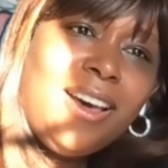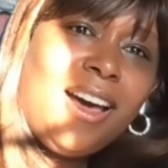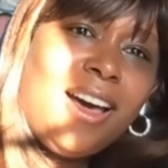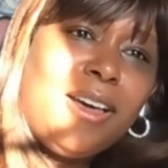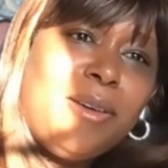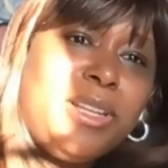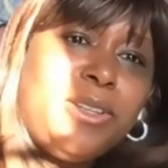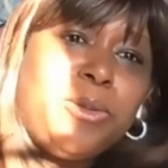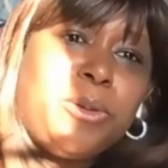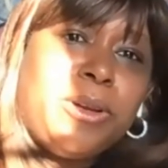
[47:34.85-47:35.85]
um, in the
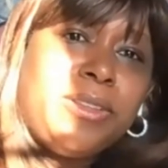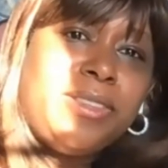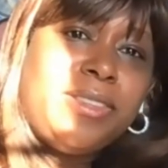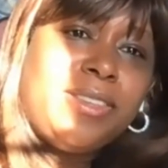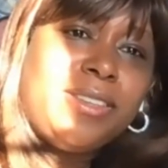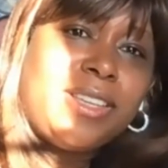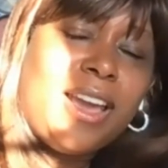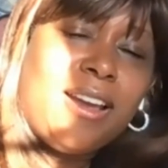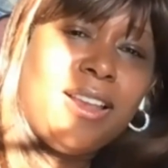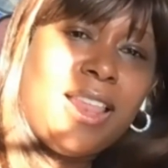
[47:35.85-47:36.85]
North
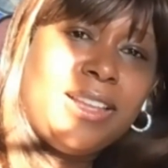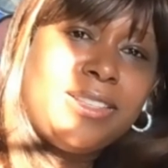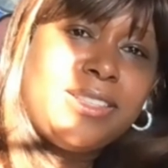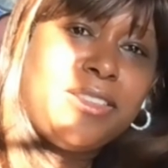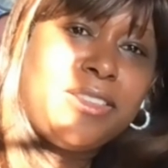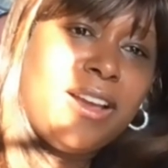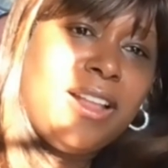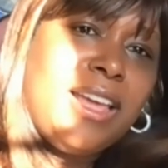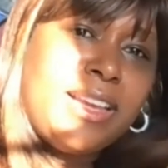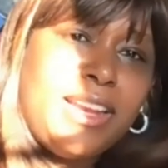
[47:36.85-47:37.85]
Carolina, South
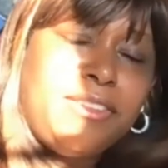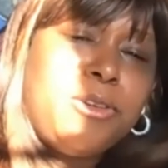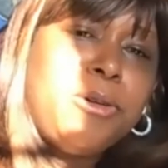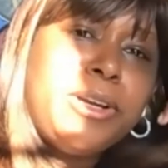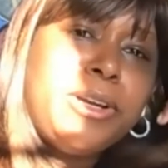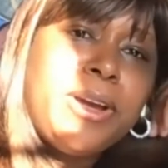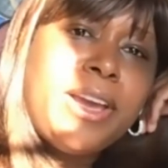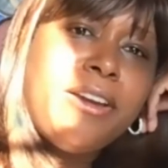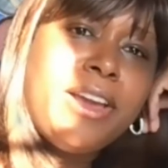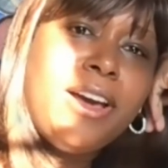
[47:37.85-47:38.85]
Carolina kind of corridor
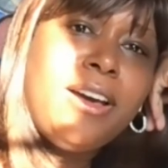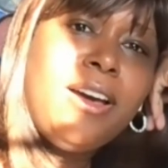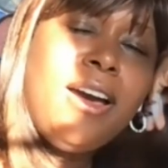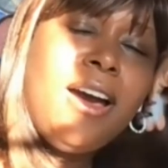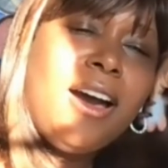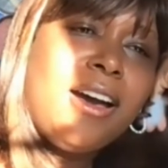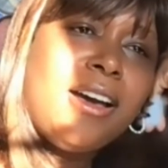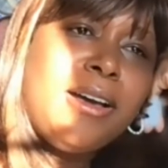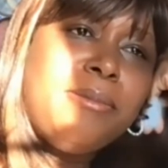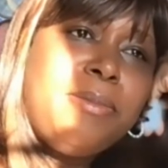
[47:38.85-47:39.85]
area.
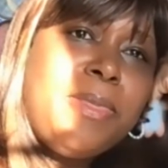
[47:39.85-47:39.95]
Um,